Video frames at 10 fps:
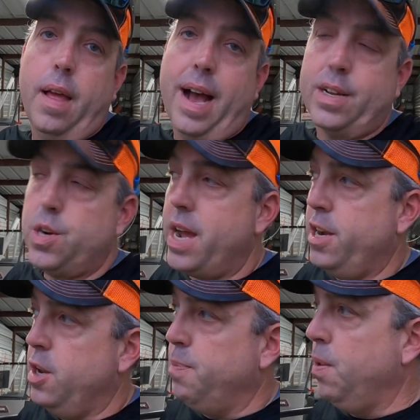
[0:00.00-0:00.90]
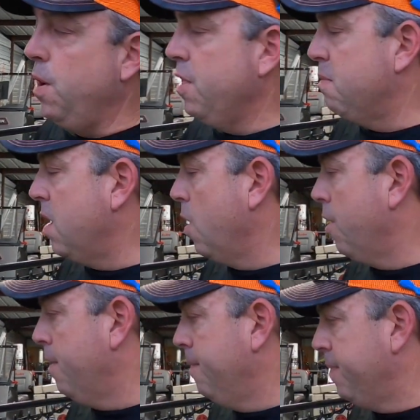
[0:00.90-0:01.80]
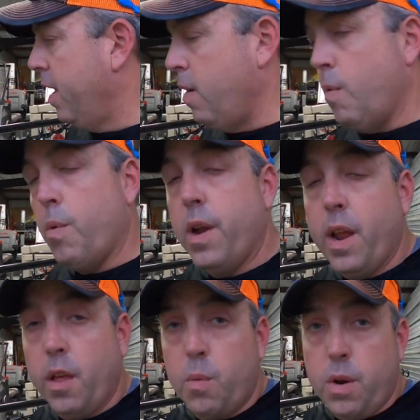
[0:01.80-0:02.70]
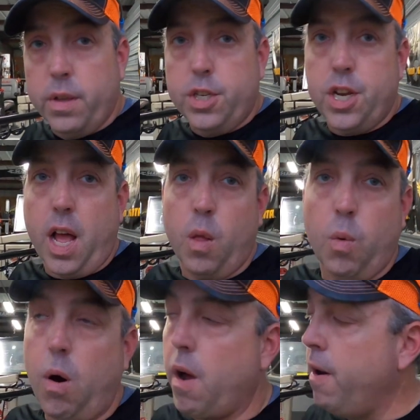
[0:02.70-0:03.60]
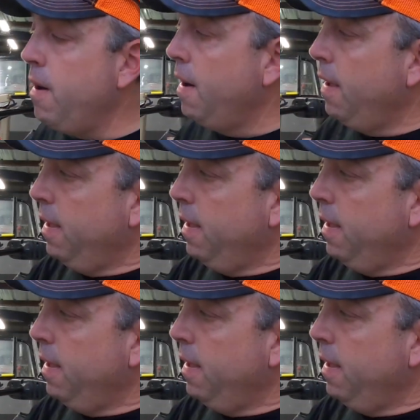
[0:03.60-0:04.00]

I tried to deploy the motor in really, really shallow water,